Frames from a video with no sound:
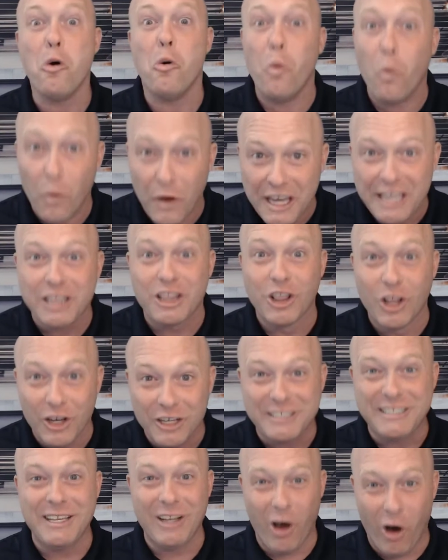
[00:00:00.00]
we'd
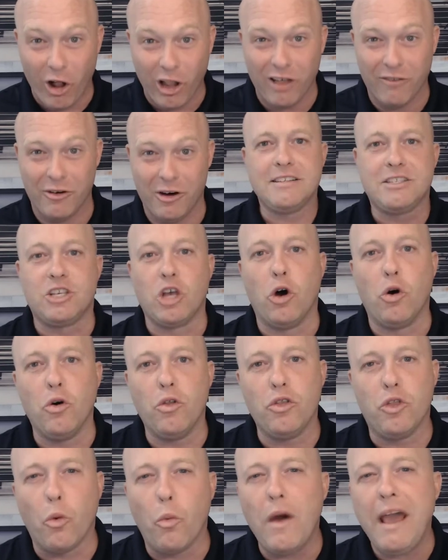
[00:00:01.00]
looked at all of them. So
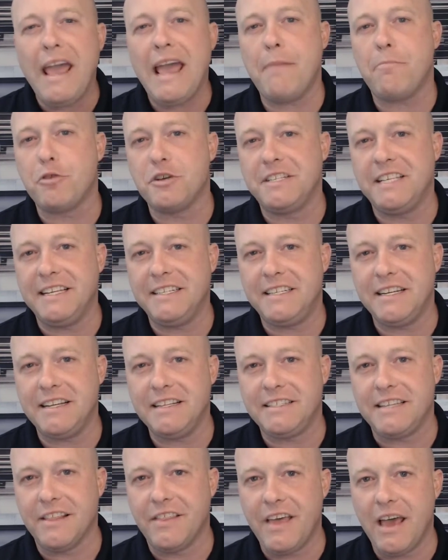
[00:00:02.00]
the way I presented it
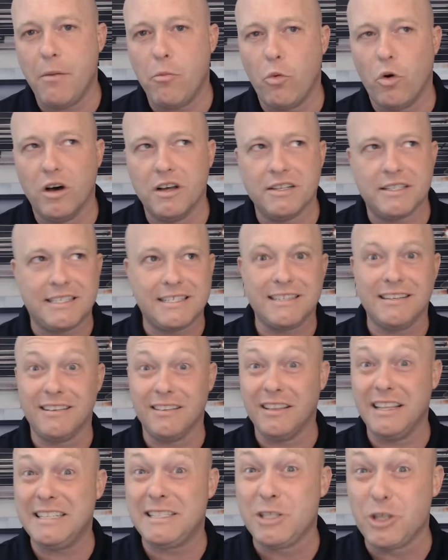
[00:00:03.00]
to them was,
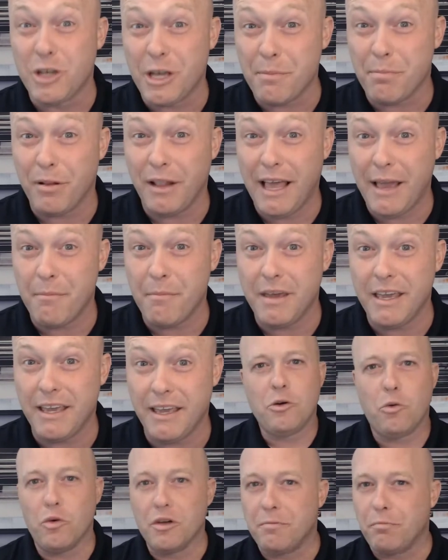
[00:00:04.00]
let's look at plan B.
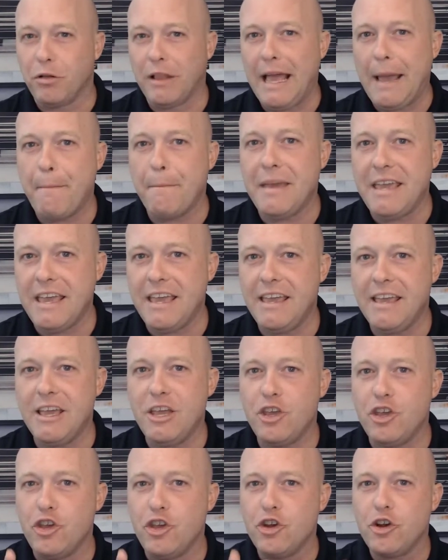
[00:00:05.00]
With plan B,
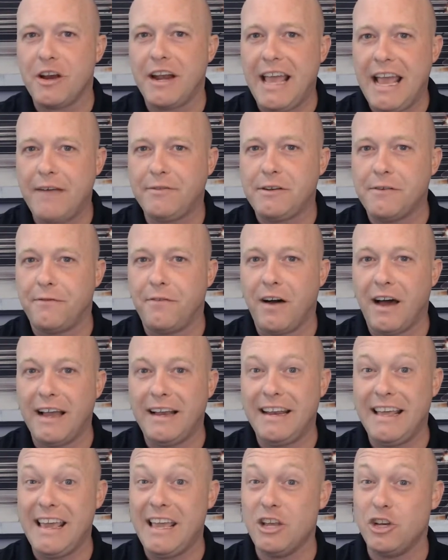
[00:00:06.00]
you're gonna have to find
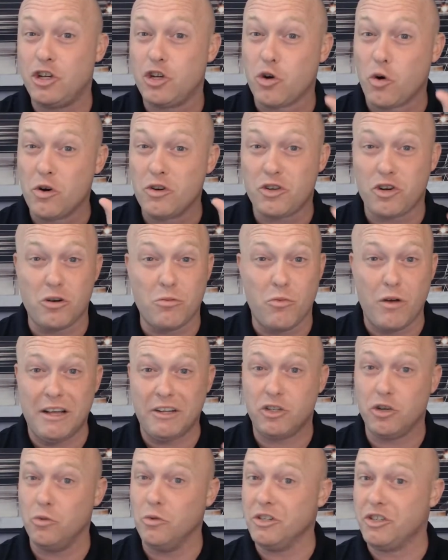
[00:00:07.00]
a short-term
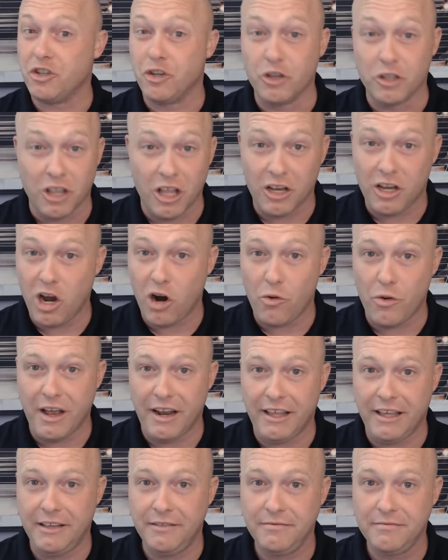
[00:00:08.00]
rental, which good luck already.